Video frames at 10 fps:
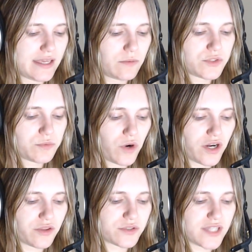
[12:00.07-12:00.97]
It was
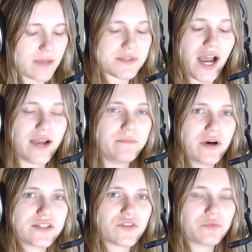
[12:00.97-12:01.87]
one of those games I
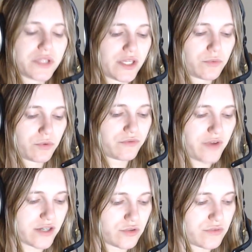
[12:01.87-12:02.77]
must have played Rune
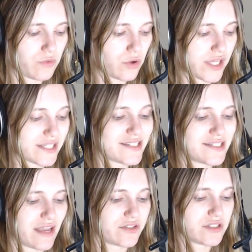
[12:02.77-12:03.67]
Factory 4 like
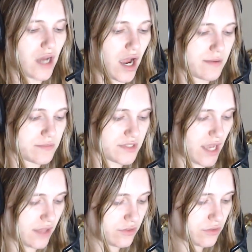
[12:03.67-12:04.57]
7 times.
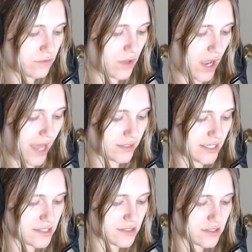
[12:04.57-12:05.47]
At
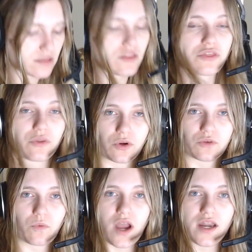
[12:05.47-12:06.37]
least the
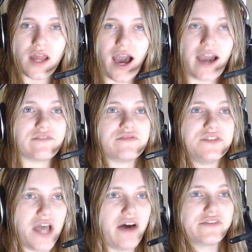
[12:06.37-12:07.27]
third one,
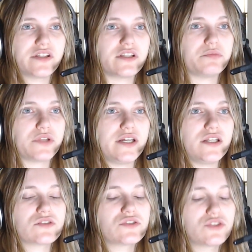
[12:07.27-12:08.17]
I've definitely
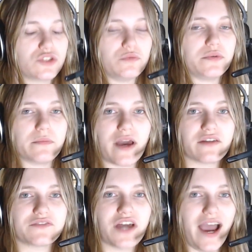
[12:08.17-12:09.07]
played a stupid
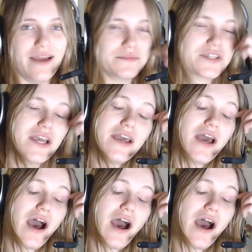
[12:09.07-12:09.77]
amount of times.